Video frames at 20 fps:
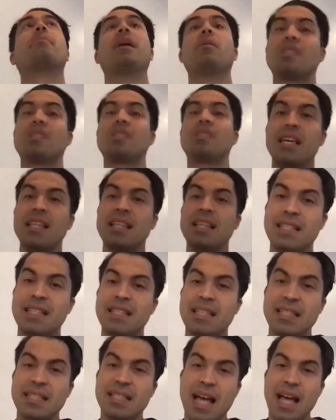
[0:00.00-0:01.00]
I would say
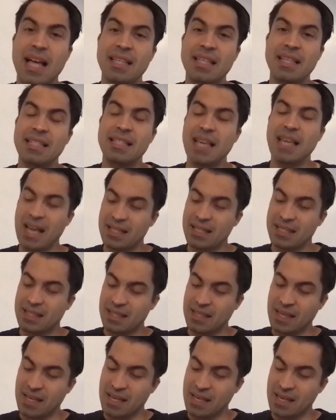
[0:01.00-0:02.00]

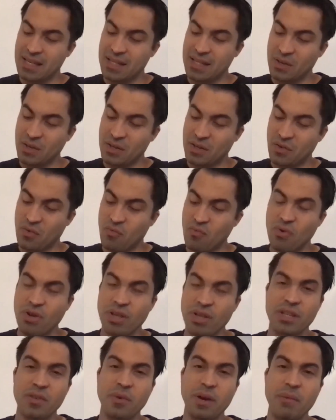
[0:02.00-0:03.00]
it's a
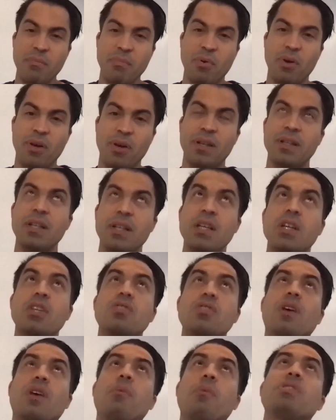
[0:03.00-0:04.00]
really great point.
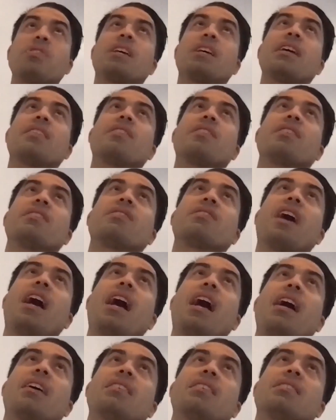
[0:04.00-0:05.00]
So I would say
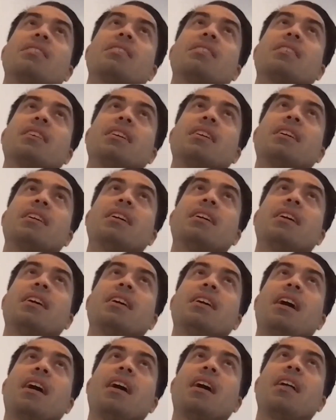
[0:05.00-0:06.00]

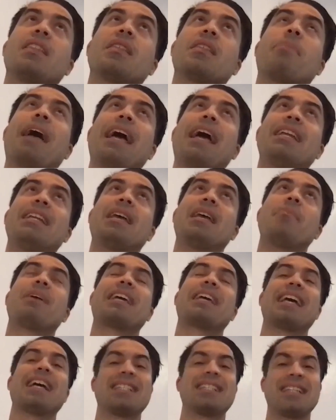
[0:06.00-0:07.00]
the pandemic
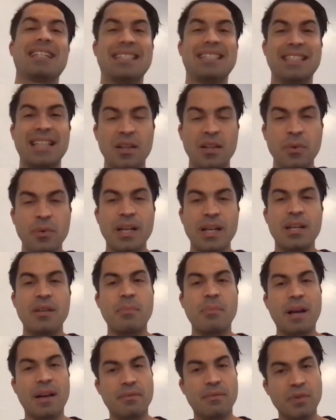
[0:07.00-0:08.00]
has accelerated
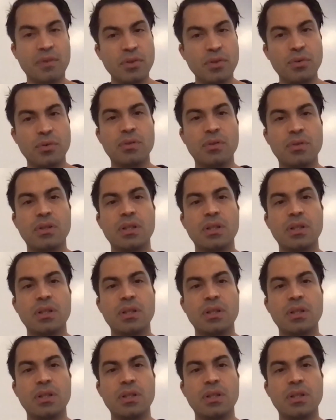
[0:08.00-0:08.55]
my view